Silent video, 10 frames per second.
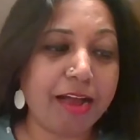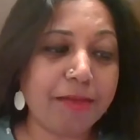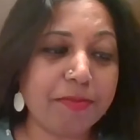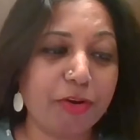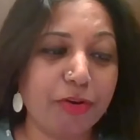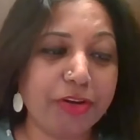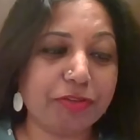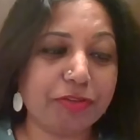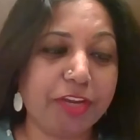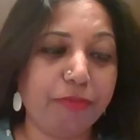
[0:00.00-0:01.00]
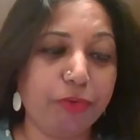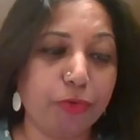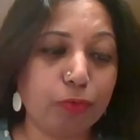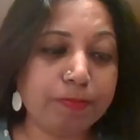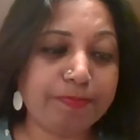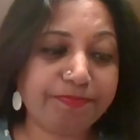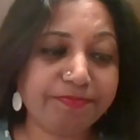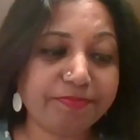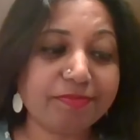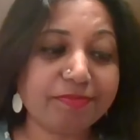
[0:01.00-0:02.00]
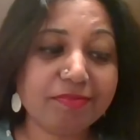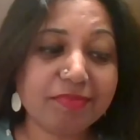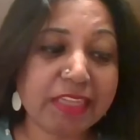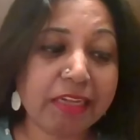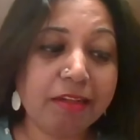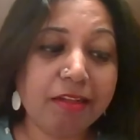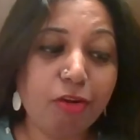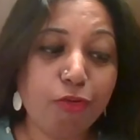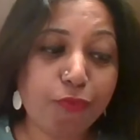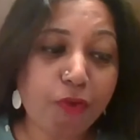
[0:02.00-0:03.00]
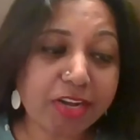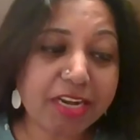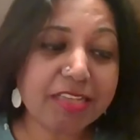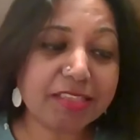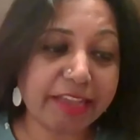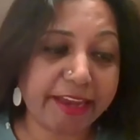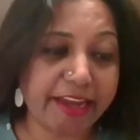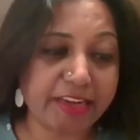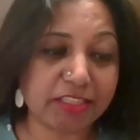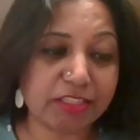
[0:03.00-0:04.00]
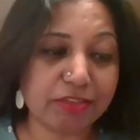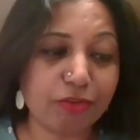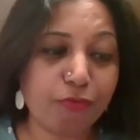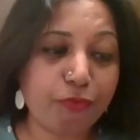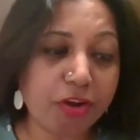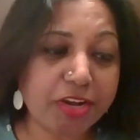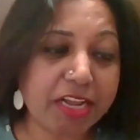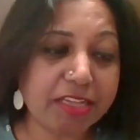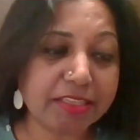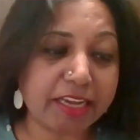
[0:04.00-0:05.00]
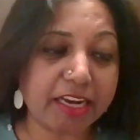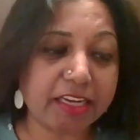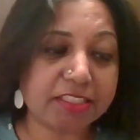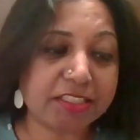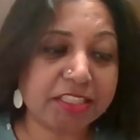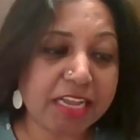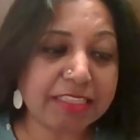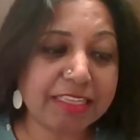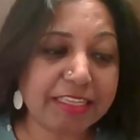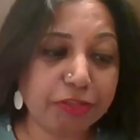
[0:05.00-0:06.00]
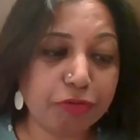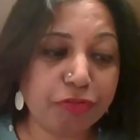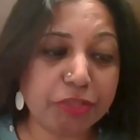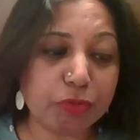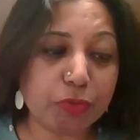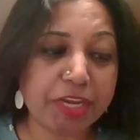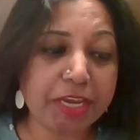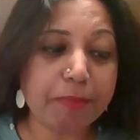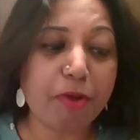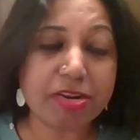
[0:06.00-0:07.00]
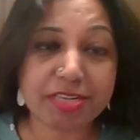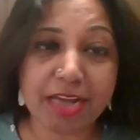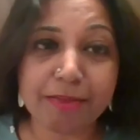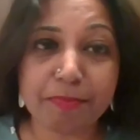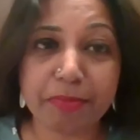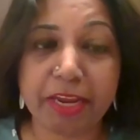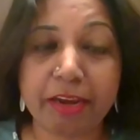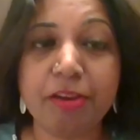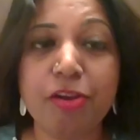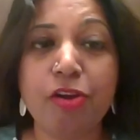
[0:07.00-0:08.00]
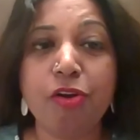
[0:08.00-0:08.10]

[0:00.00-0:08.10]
I'm going to give you 40 seconds. Just you need to keep on typing.